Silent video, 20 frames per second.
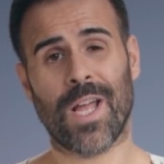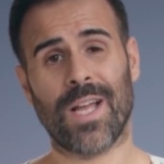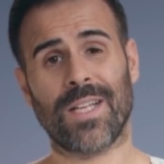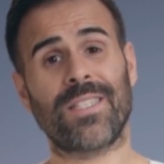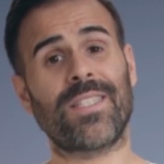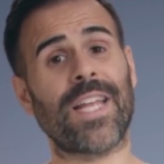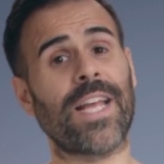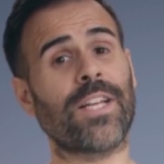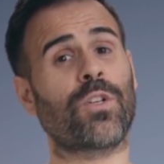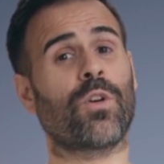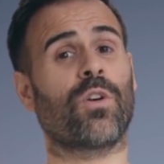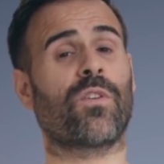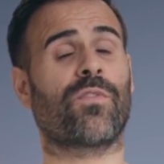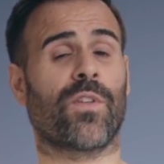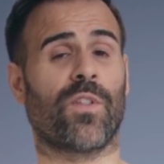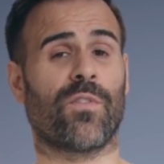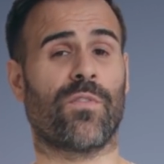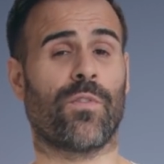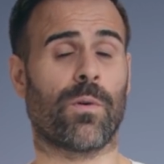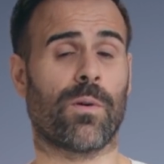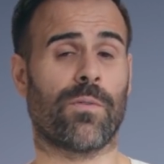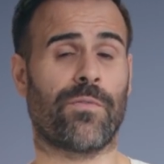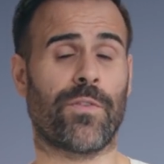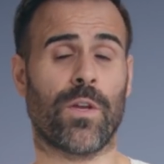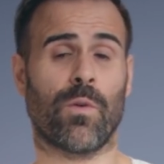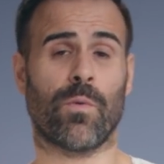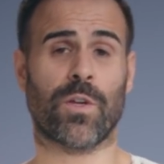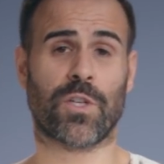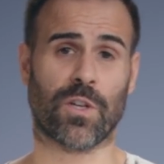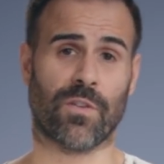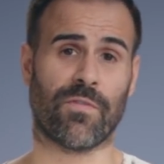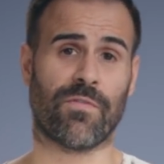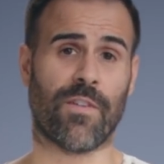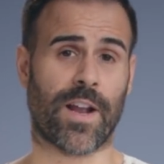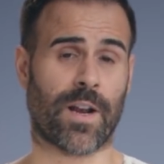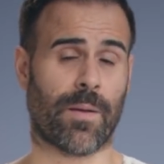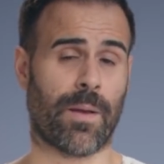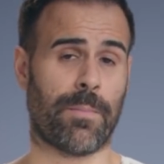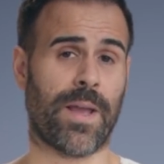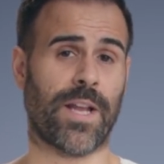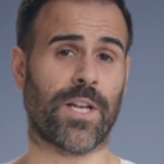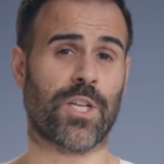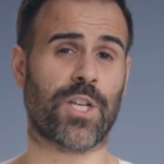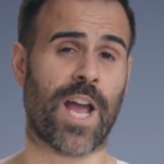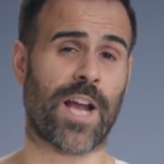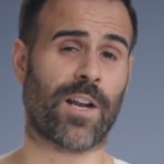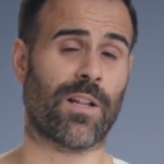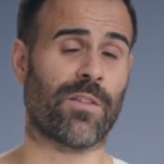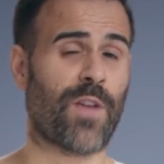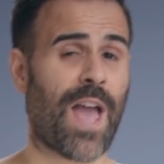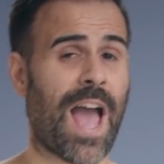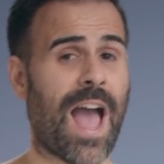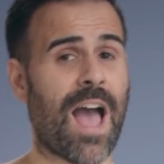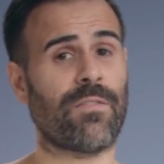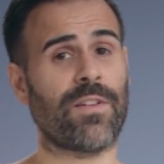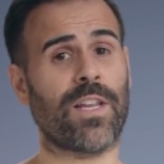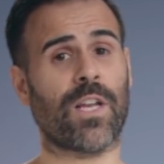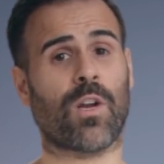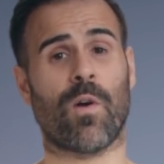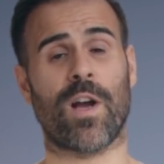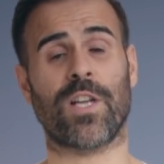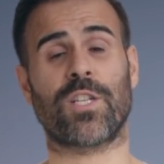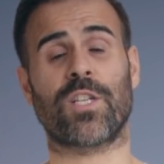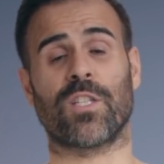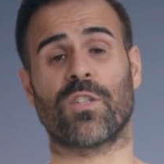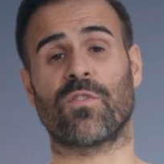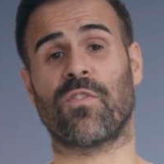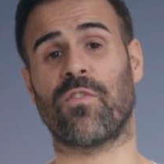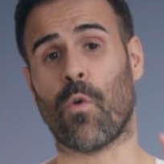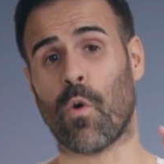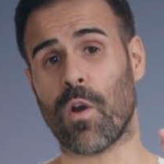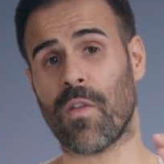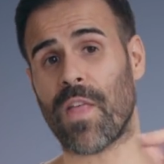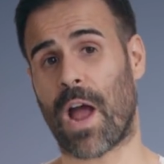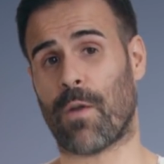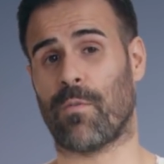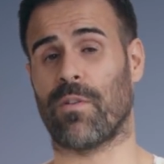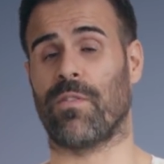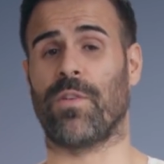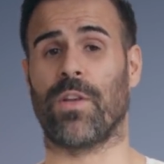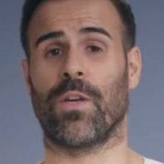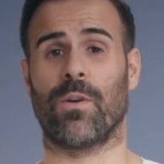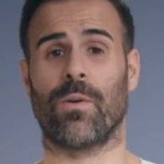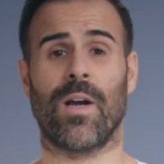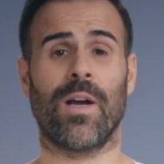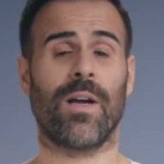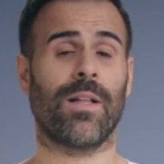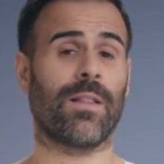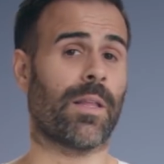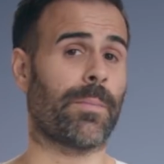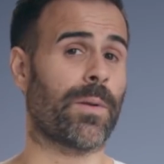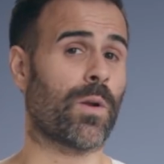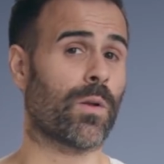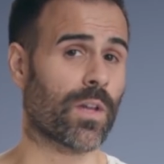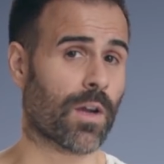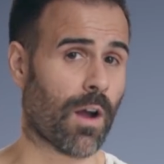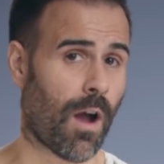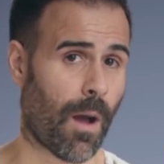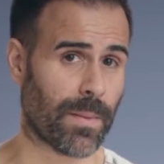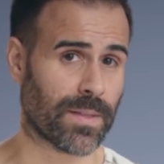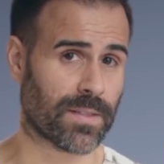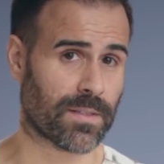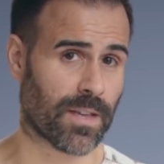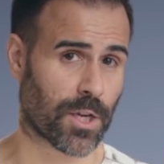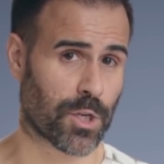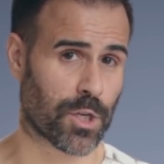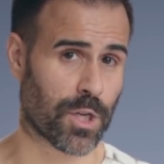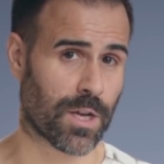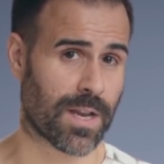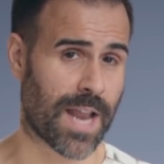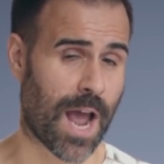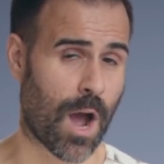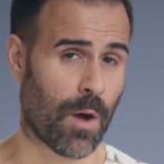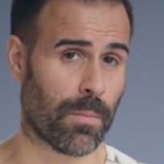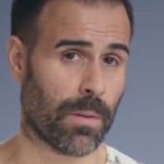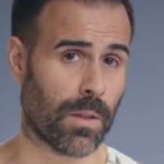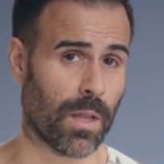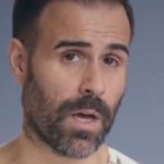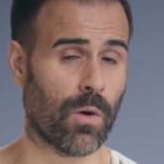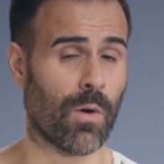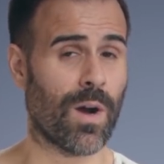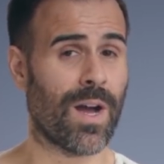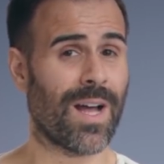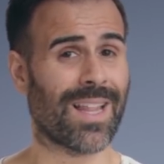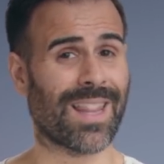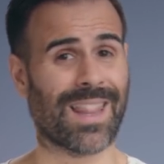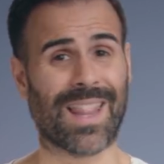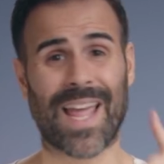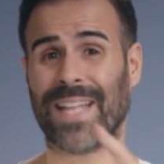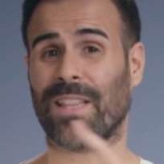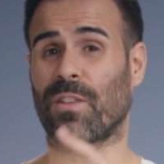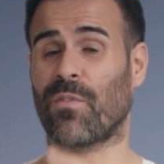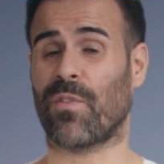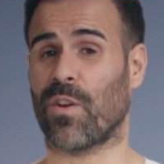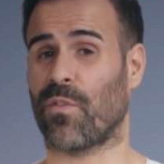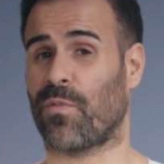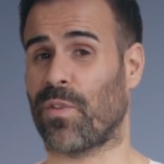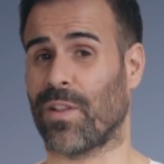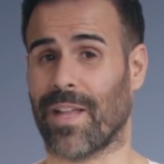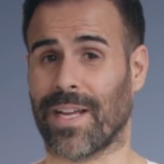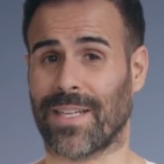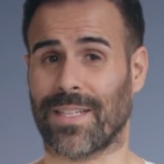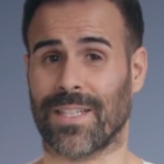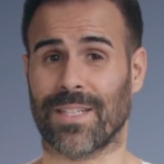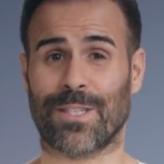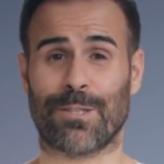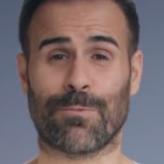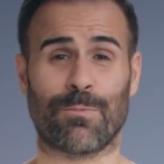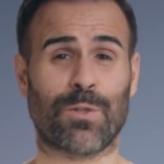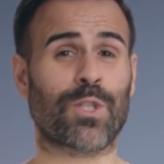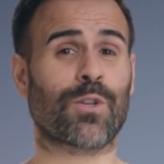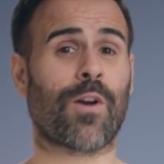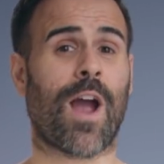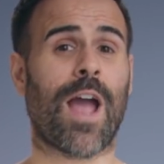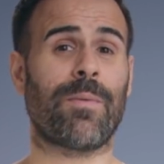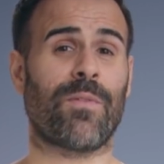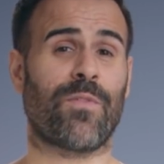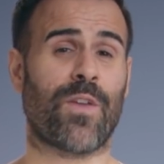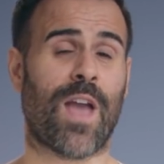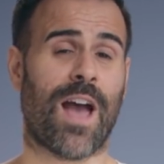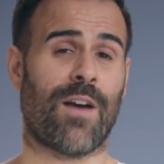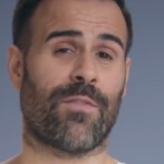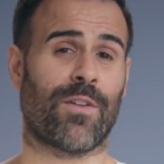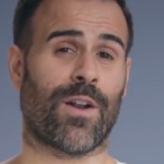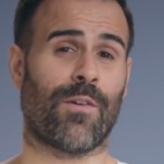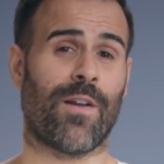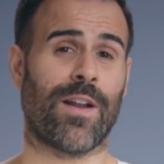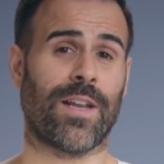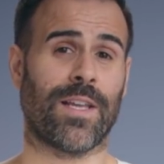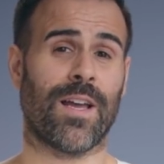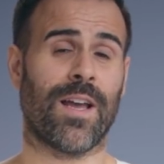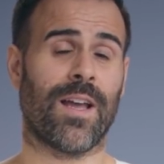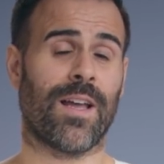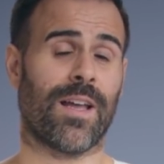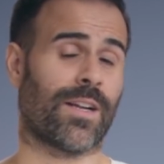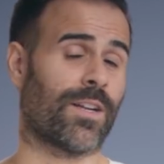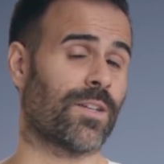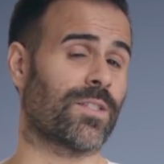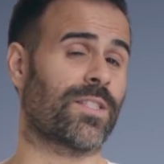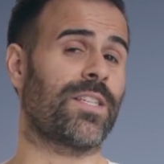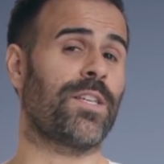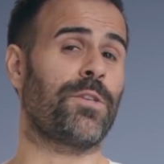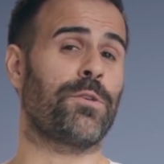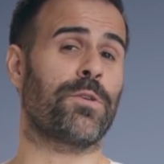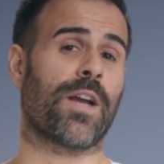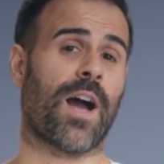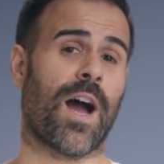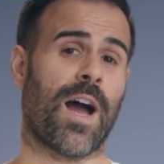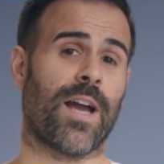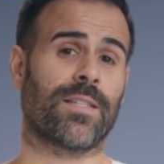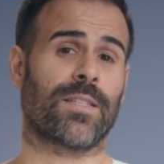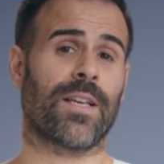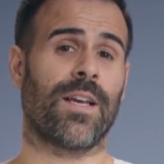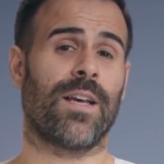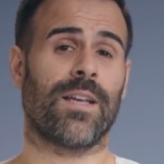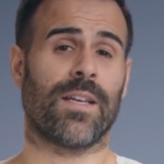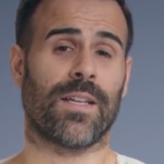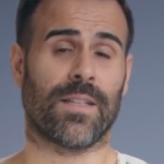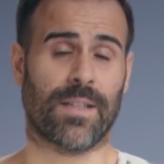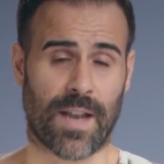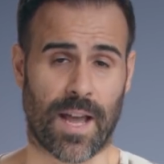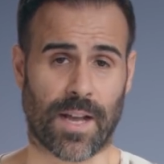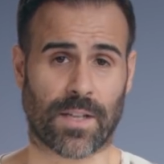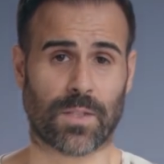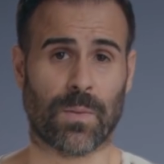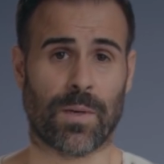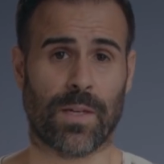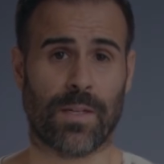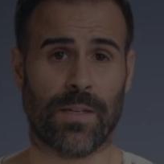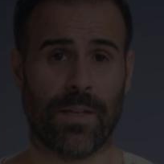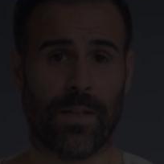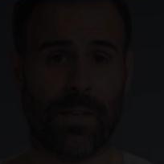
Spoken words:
Stay tuned for the full review, which you'll find on my main channel. If you have any questions for that review, let me know in the comment section down below. Like the video if you liked it, subscribe if you haven't already, and I'll see you guys in the next one.